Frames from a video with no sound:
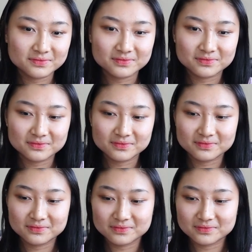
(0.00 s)

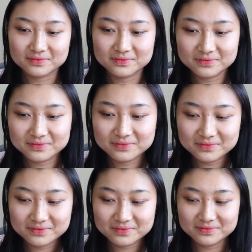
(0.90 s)

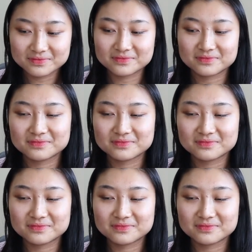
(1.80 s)
No words are spoken by the person on screen.